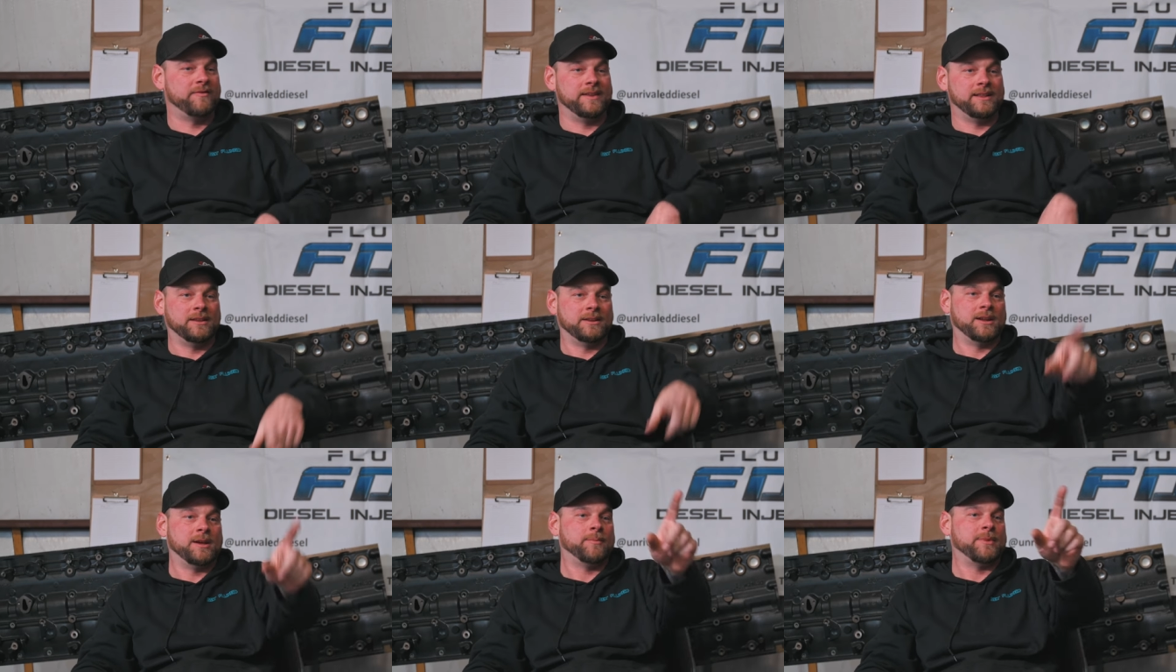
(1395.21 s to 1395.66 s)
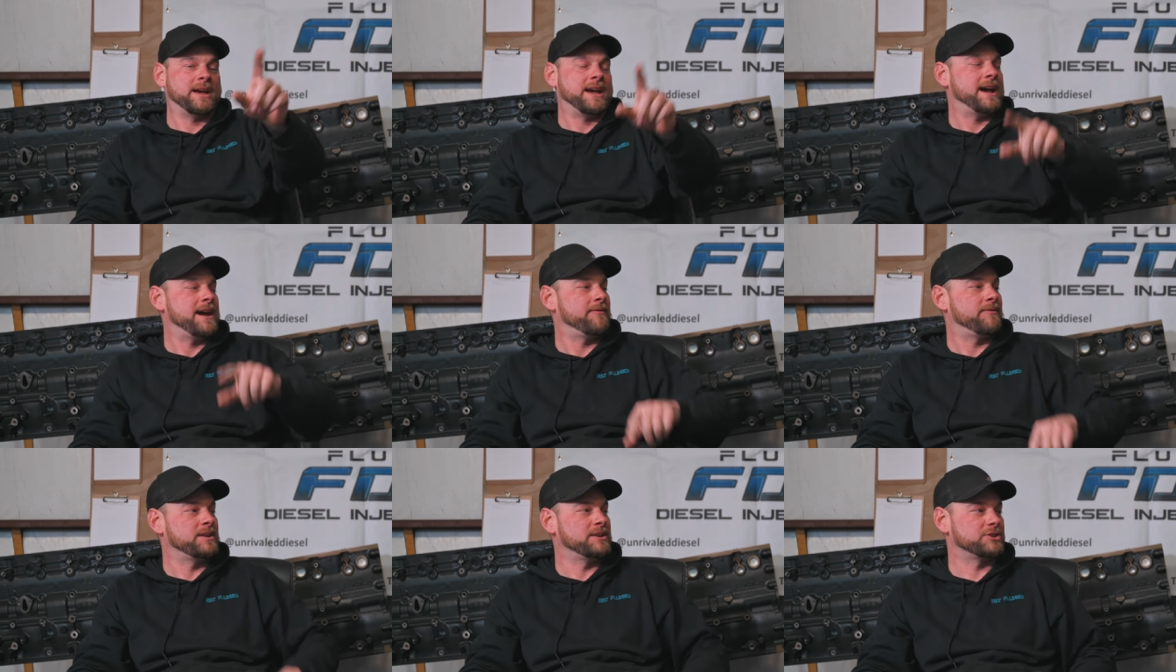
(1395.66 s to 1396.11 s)
filling up a
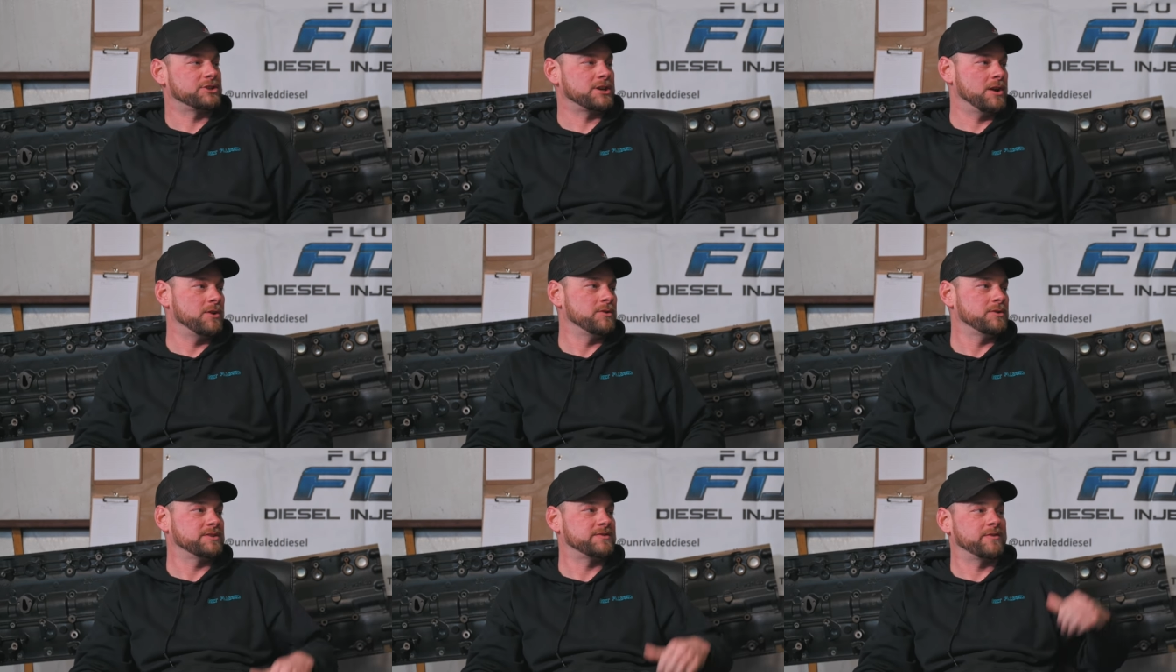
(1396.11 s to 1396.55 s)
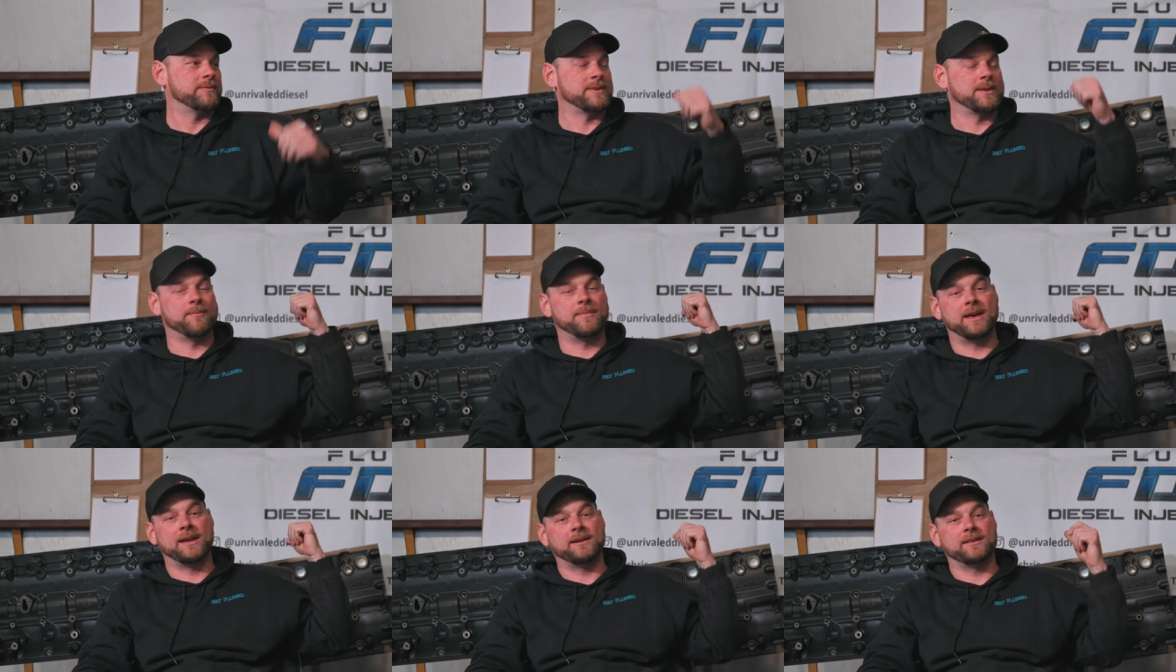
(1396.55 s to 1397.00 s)
half inch hose from
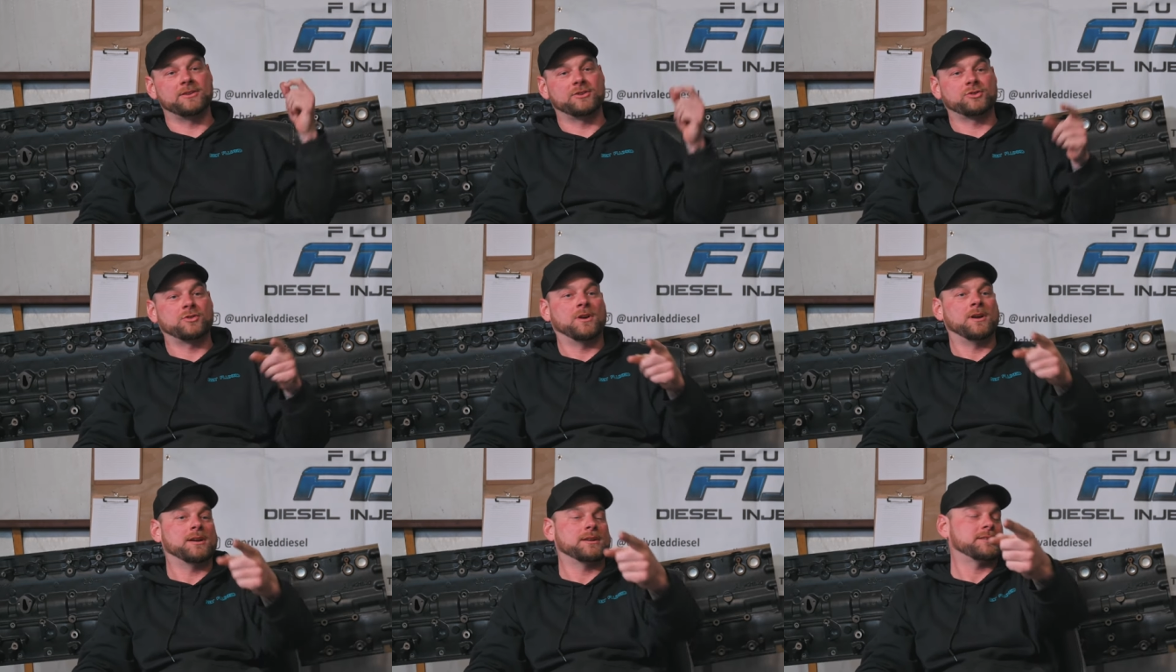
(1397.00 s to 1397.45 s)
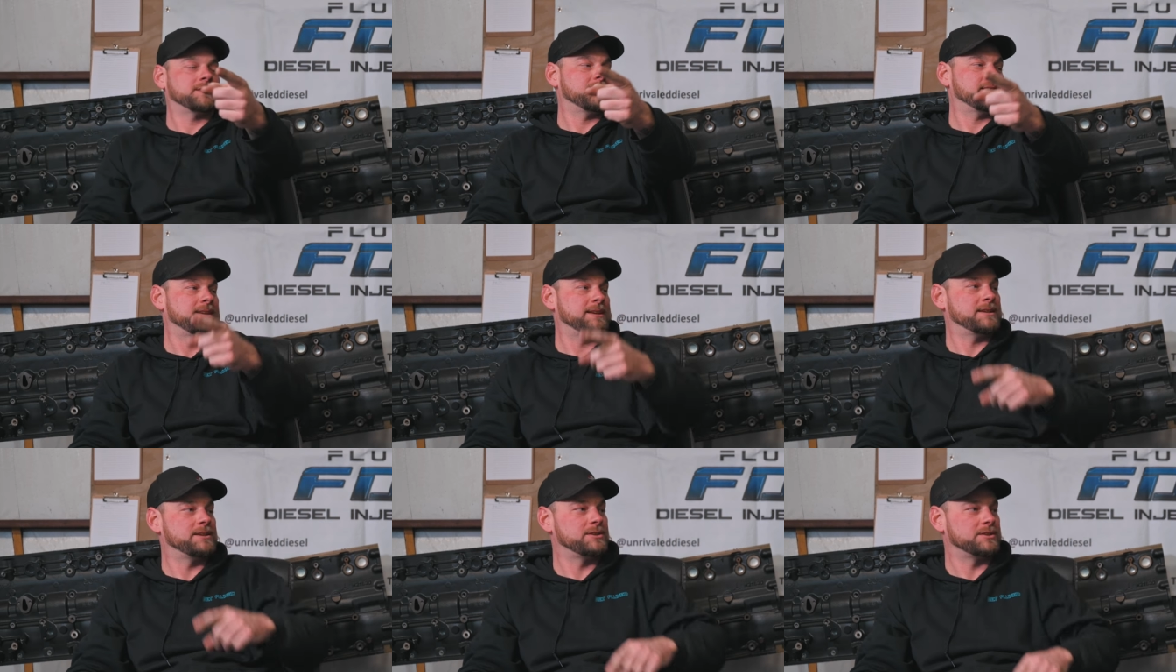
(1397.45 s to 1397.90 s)
the bed of the truck to
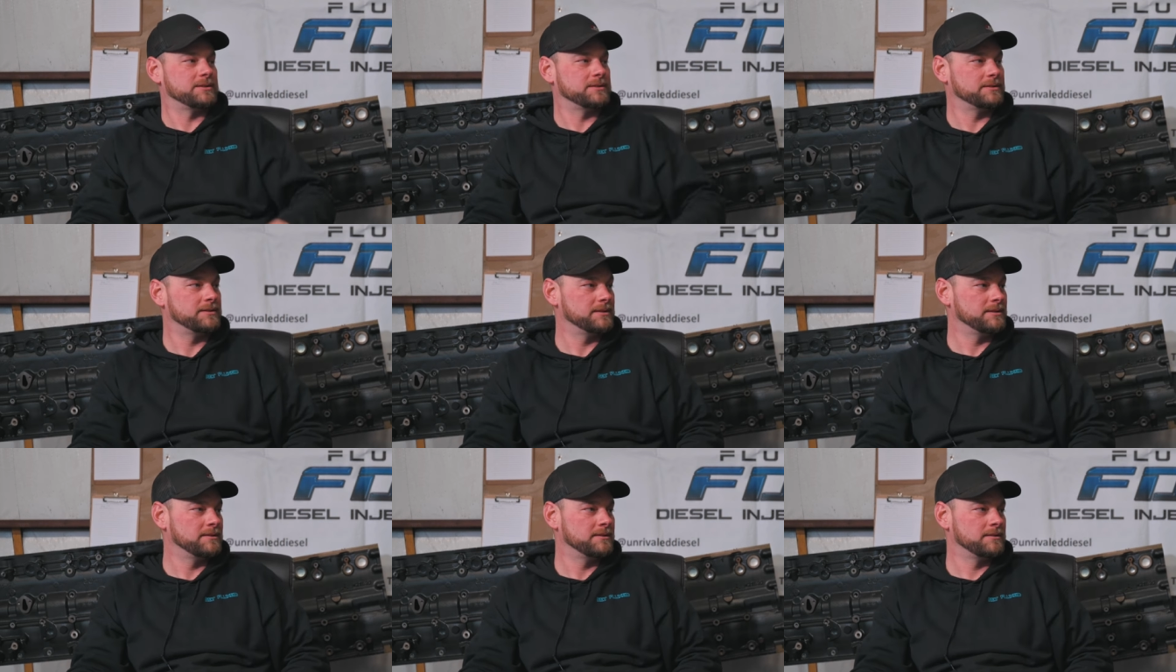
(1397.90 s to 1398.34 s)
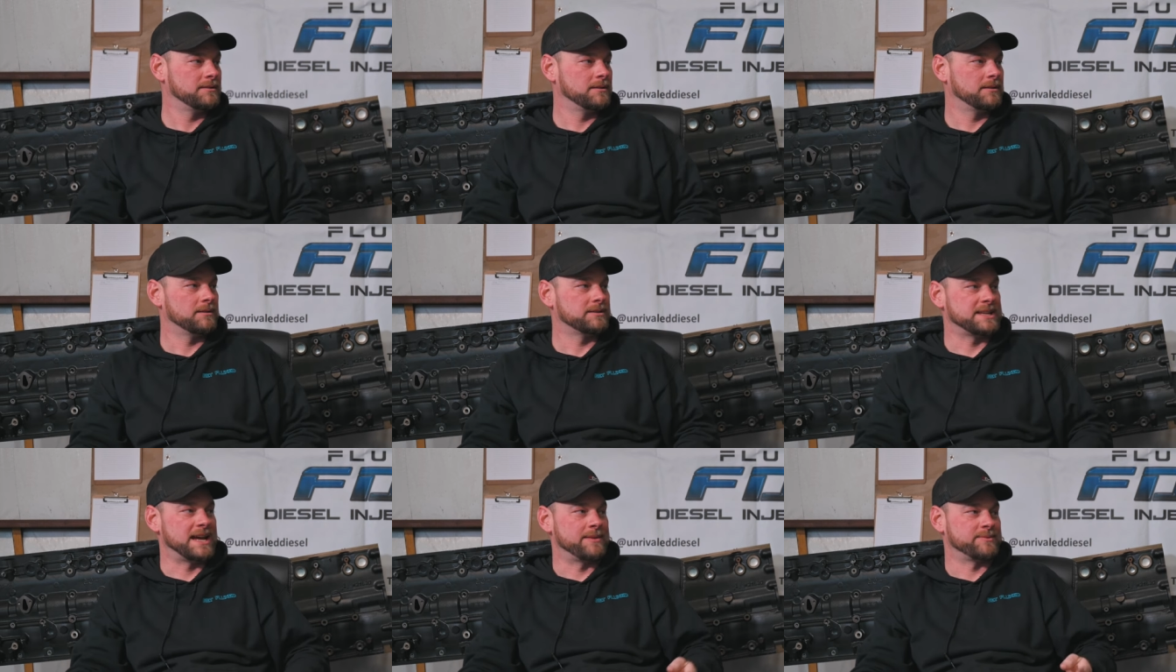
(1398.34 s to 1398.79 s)
the engine.
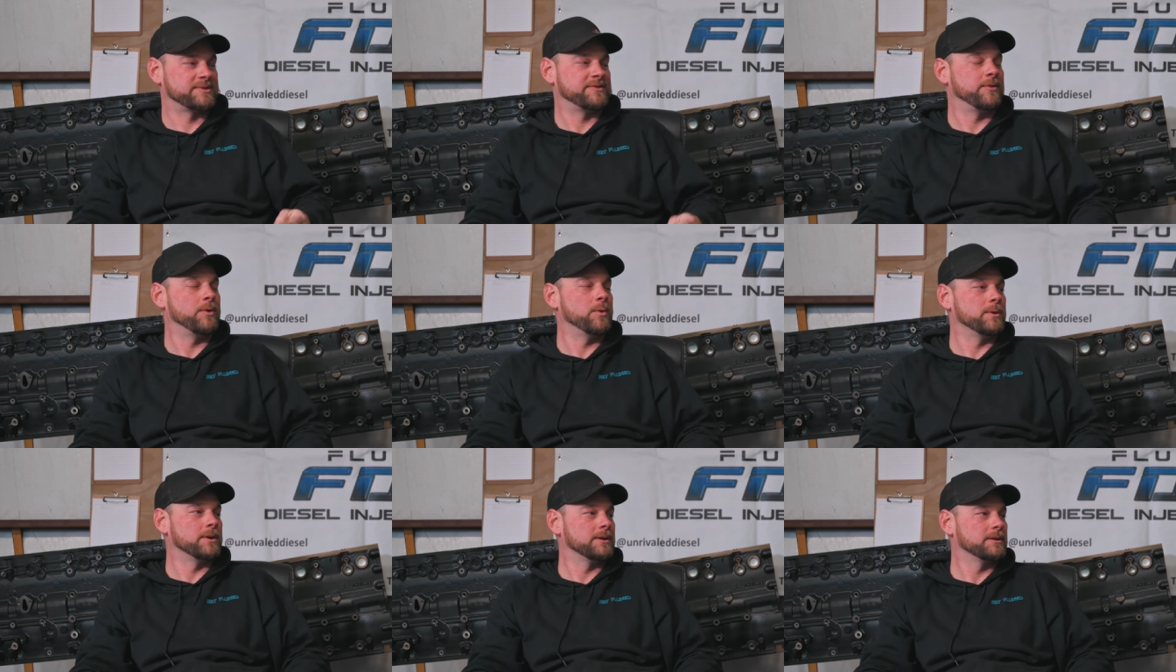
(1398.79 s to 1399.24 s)
Right. Times that's, four.